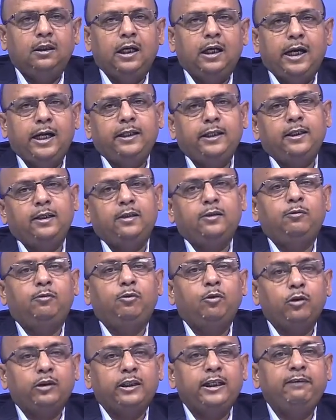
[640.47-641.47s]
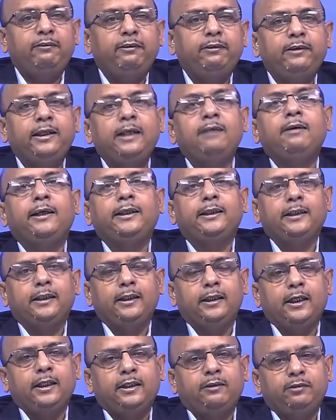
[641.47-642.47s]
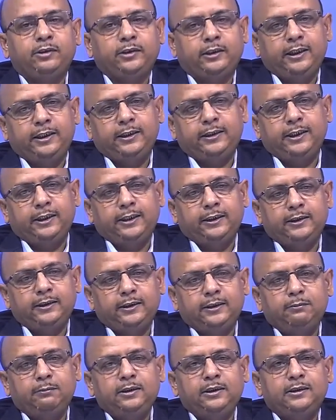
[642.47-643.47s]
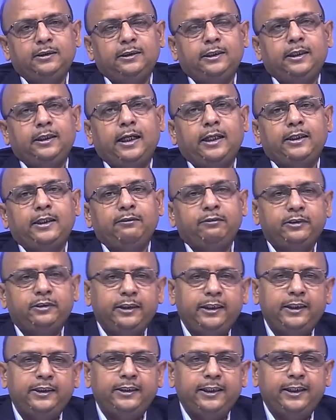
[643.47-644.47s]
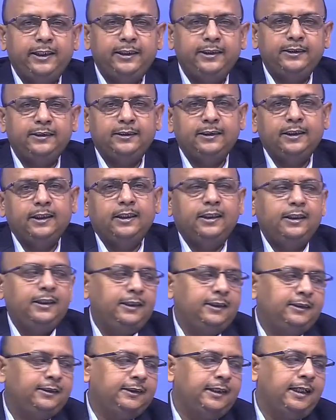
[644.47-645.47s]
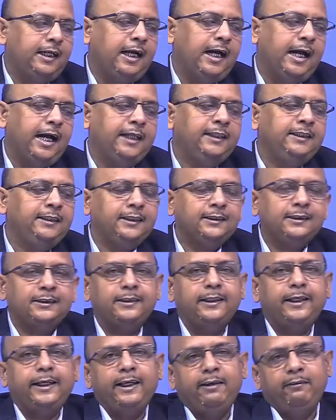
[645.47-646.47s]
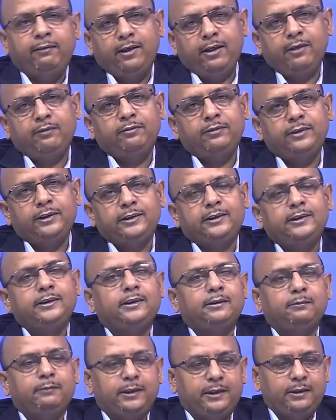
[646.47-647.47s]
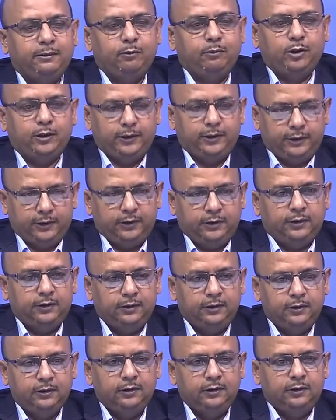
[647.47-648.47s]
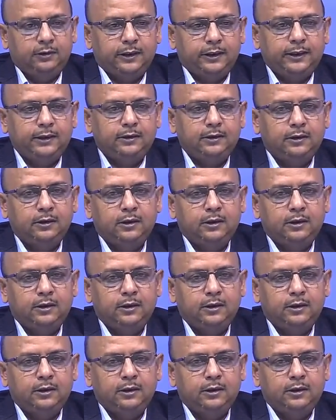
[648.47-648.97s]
and at the fourth level we have artificial intelligence. It means that artificial intelligence is the highest level of decision making process, right,